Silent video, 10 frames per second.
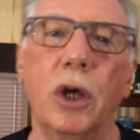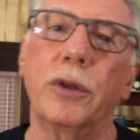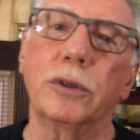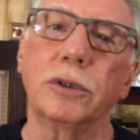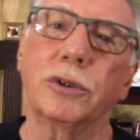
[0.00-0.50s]

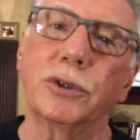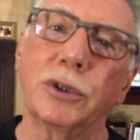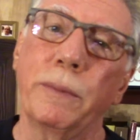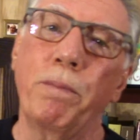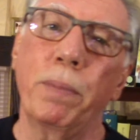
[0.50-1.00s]

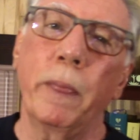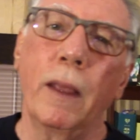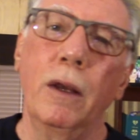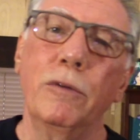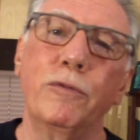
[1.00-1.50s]
others
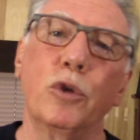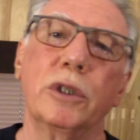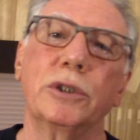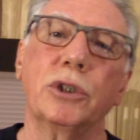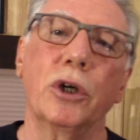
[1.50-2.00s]

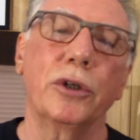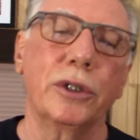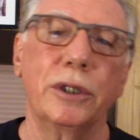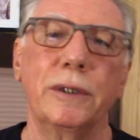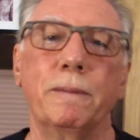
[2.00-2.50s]
for
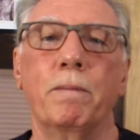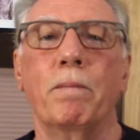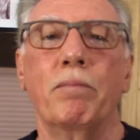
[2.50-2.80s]
eternity?